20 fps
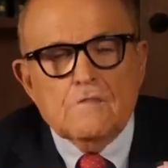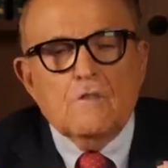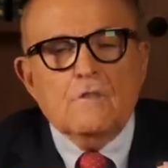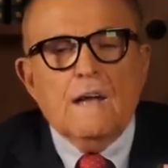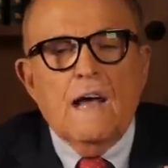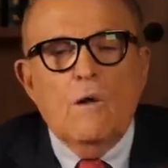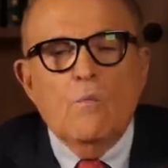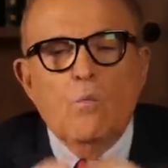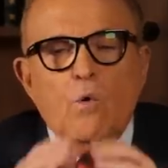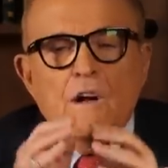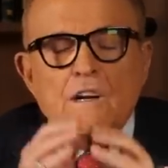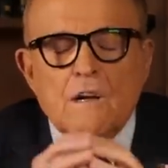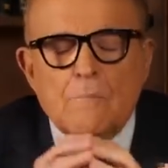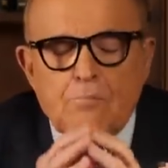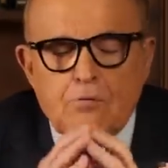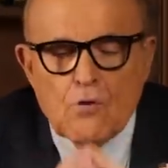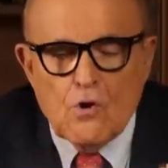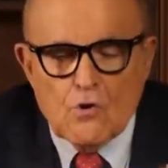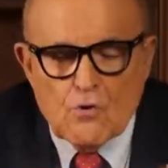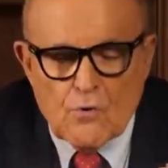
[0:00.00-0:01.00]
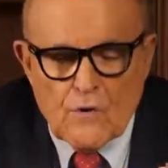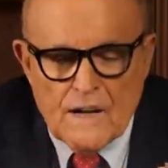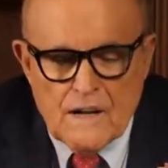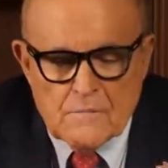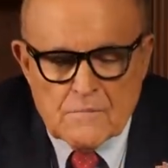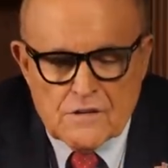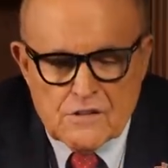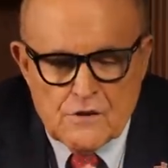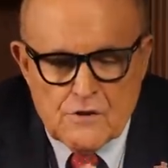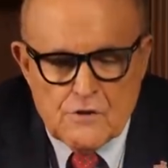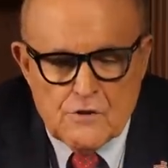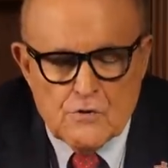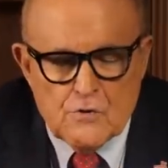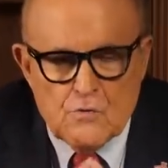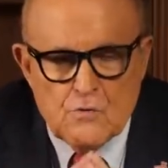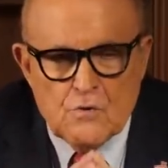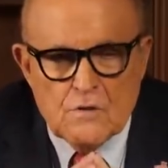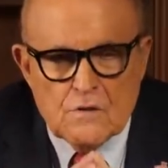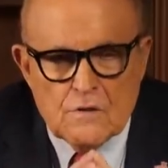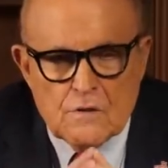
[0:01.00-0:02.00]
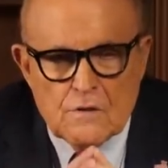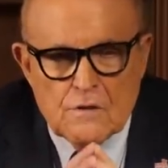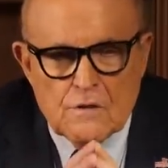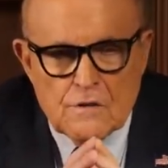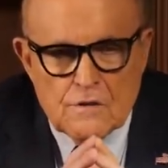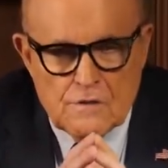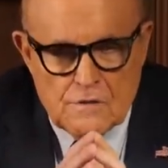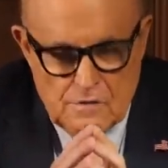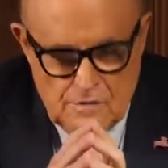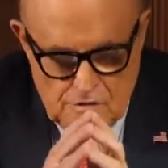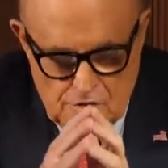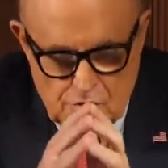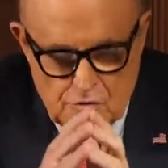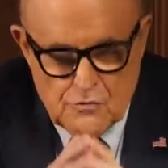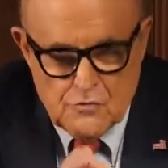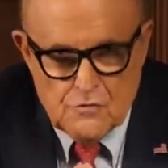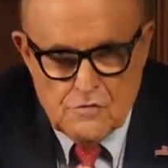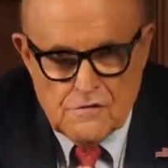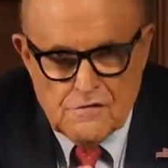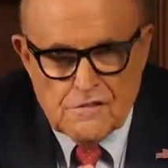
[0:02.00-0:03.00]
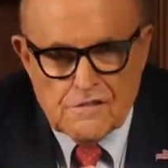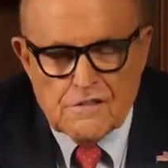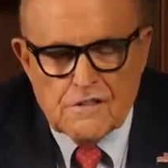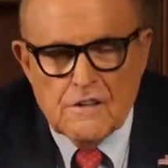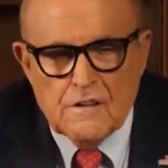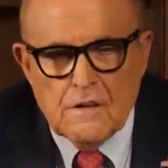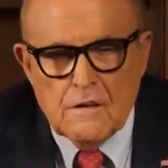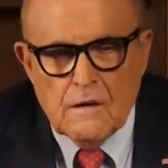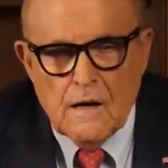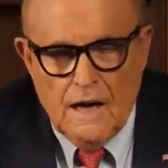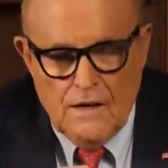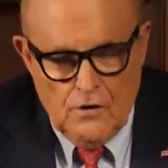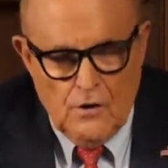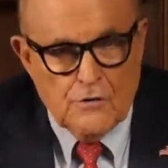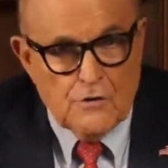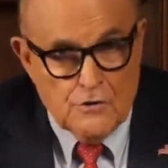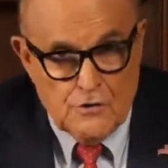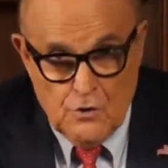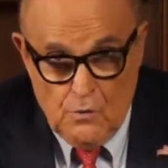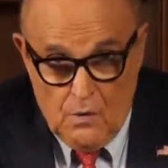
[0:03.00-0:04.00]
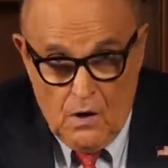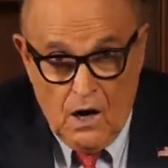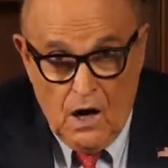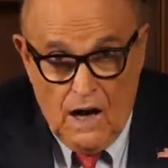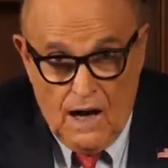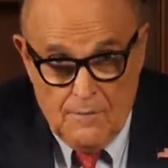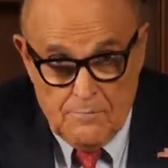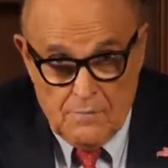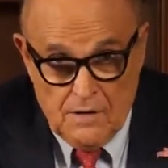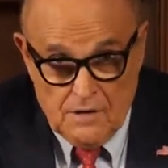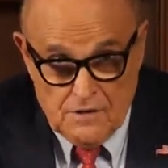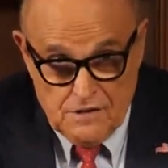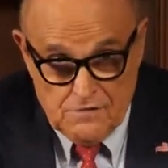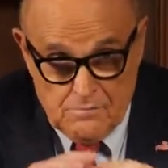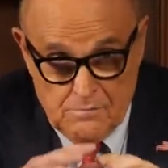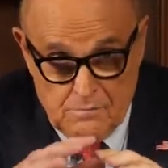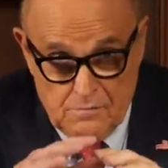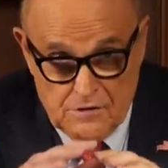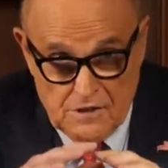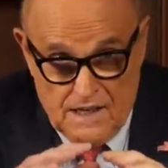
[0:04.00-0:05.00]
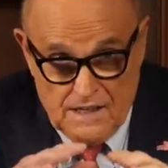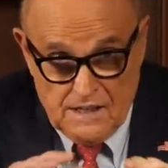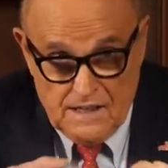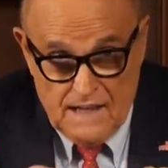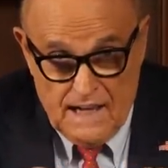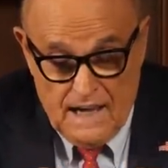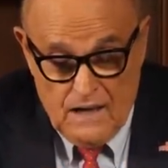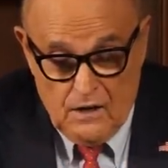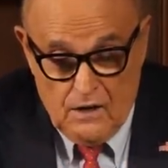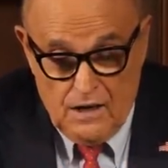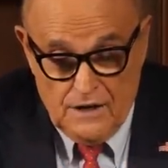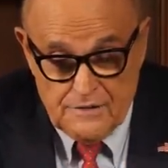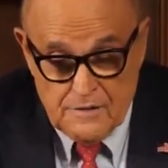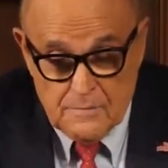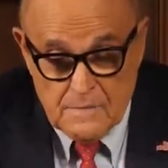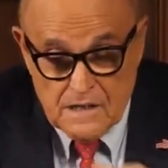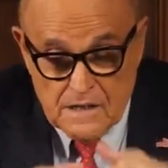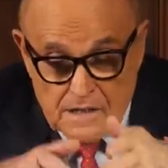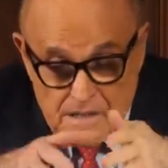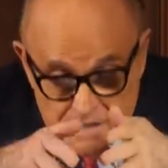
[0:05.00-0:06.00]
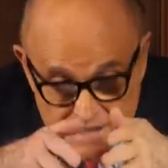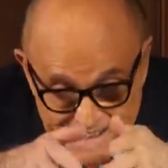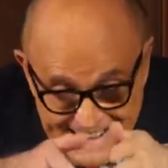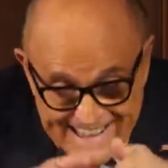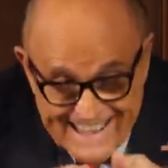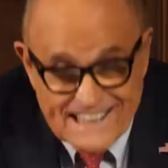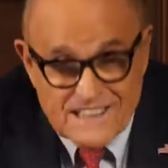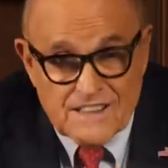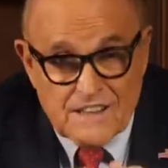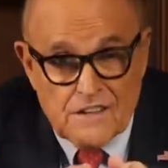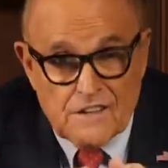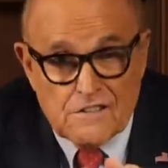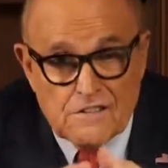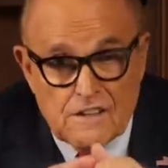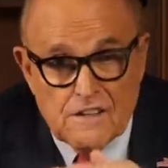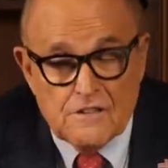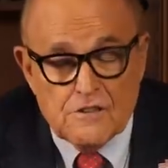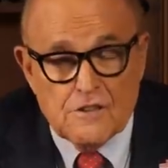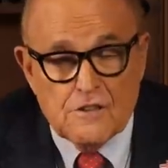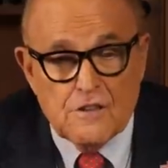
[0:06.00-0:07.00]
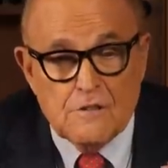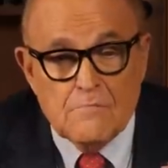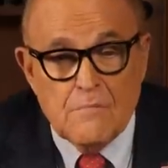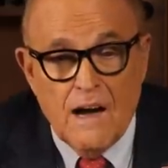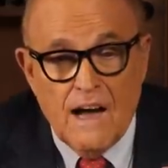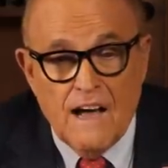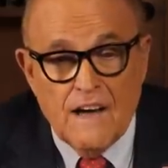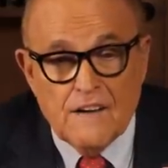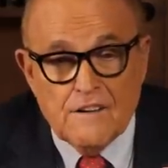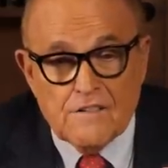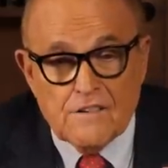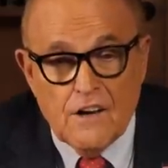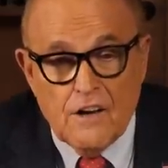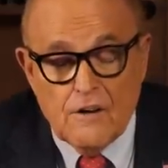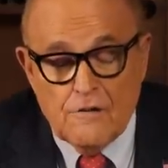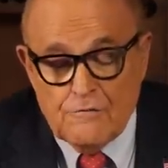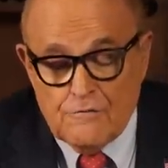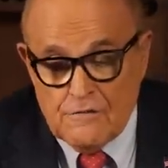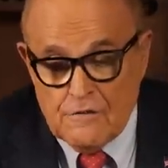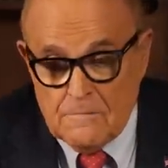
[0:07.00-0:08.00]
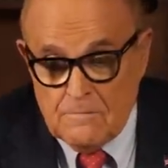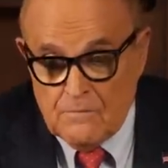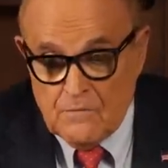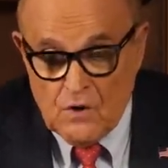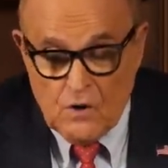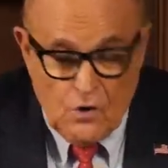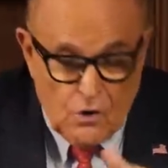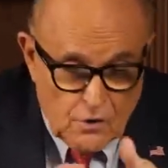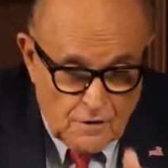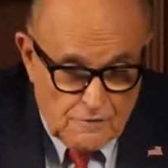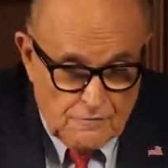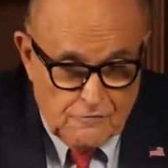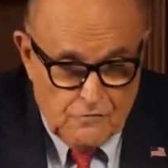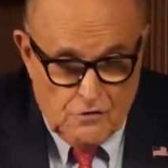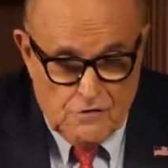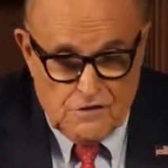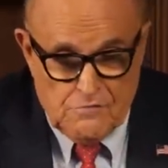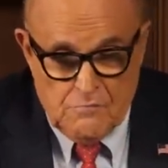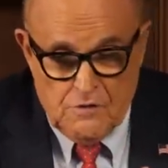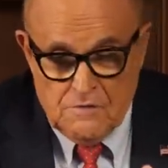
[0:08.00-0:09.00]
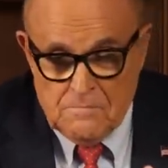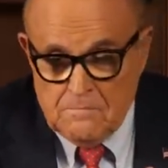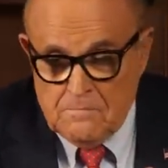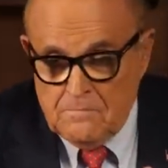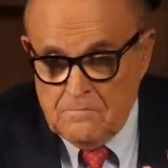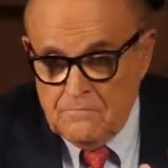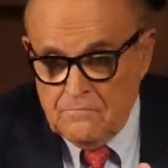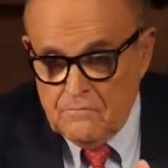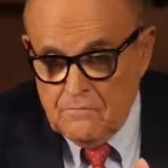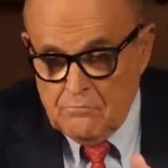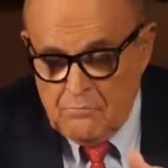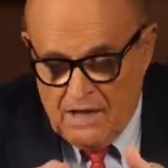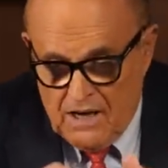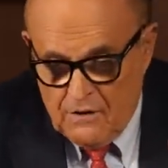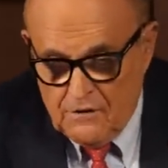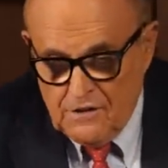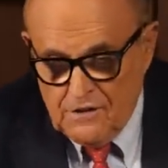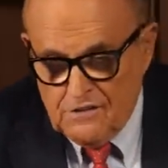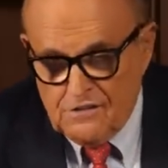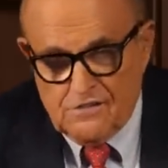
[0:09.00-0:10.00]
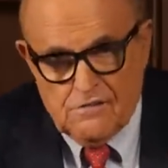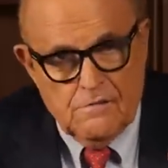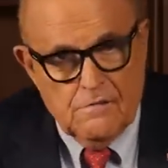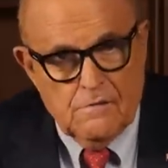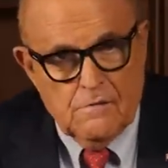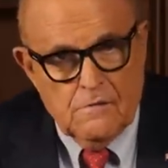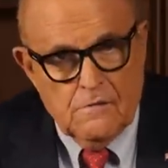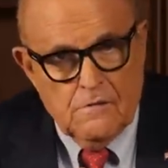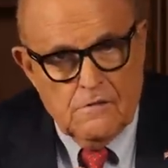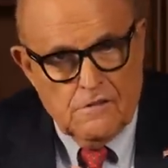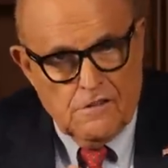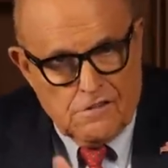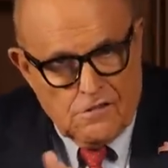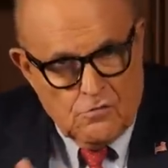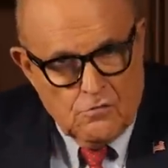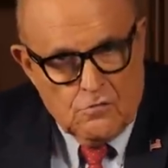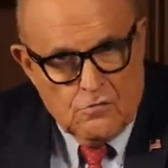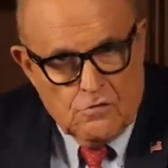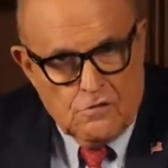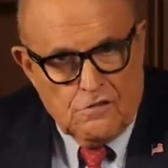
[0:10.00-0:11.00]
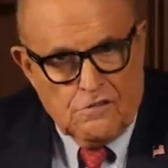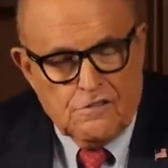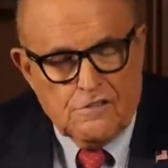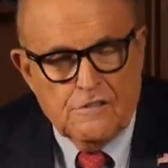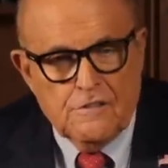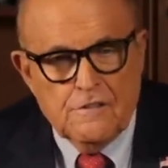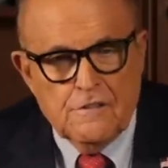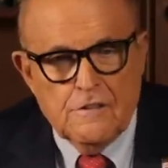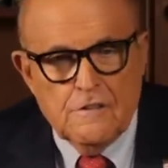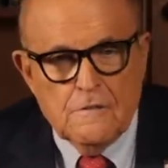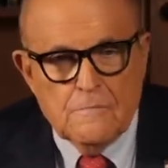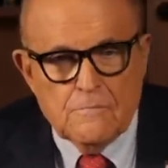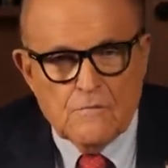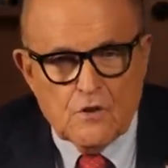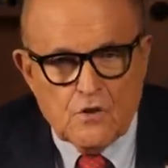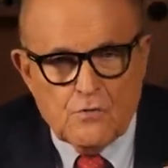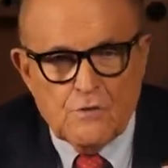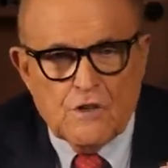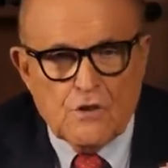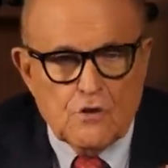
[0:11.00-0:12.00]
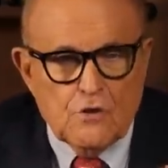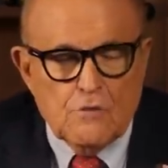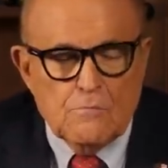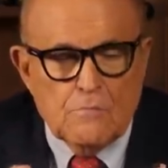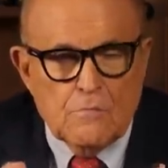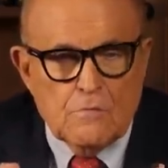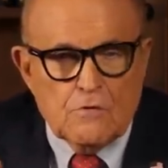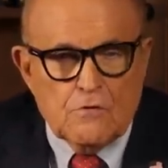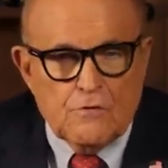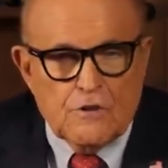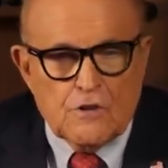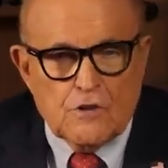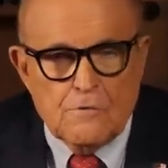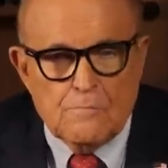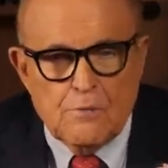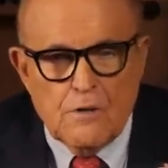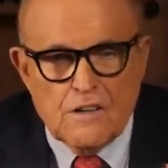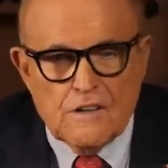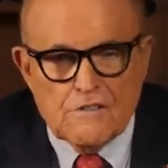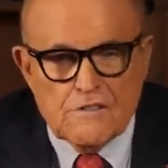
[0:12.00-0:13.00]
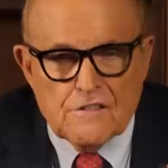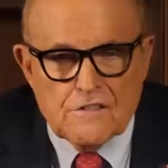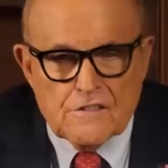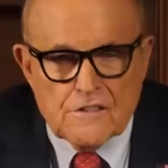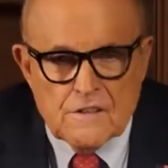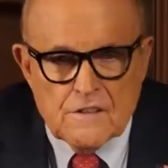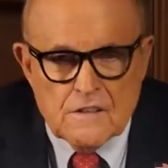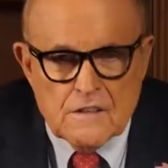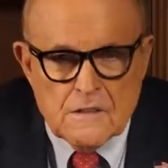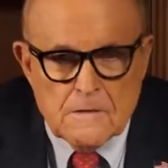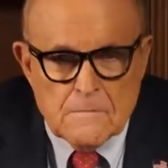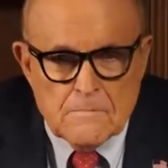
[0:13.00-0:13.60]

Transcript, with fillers: So now what programs do you use? I know you do a lot, but I just would like you to outline them to get this into the minds of law enforcement, parents, the schools, the critical critical places.